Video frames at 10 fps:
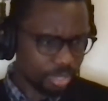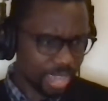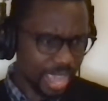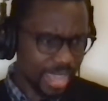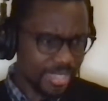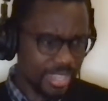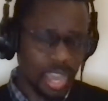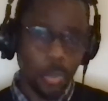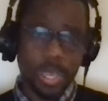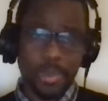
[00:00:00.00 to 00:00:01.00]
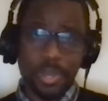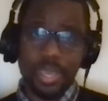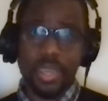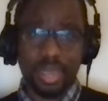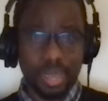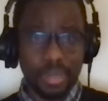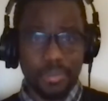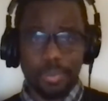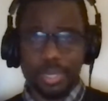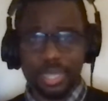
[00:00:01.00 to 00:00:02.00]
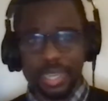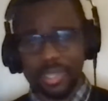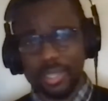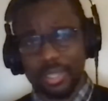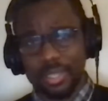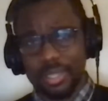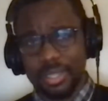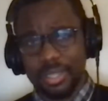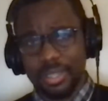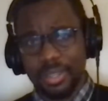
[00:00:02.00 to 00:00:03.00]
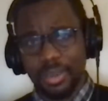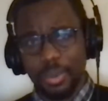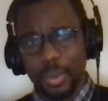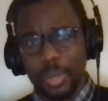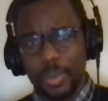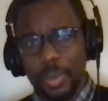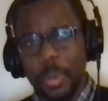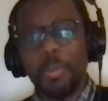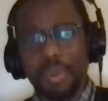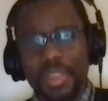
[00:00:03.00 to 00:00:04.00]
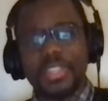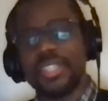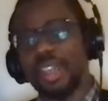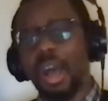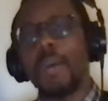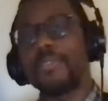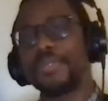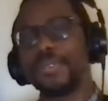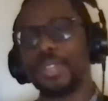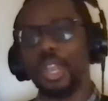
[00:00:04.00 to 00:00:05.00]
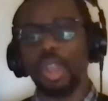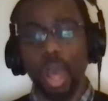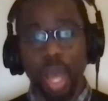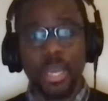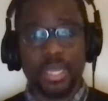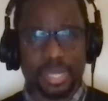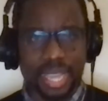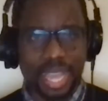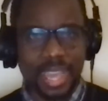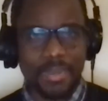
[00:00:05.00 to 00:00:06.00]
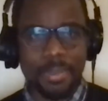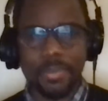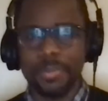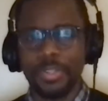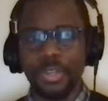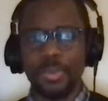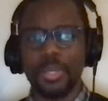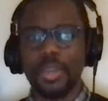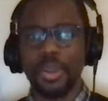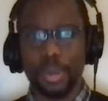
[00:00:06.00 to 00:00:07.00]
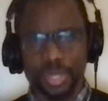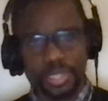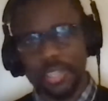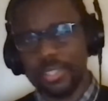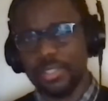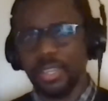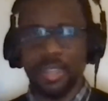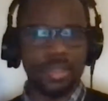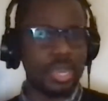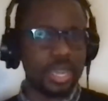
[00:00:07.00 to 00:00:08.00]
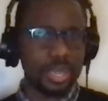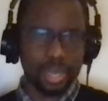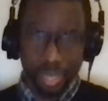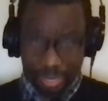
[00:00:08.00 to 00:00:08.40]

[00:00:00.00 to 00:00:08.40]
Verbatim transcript: and yeah, we we we like we we were brothers in arms for the longest time, and you know we co-consulted together. Like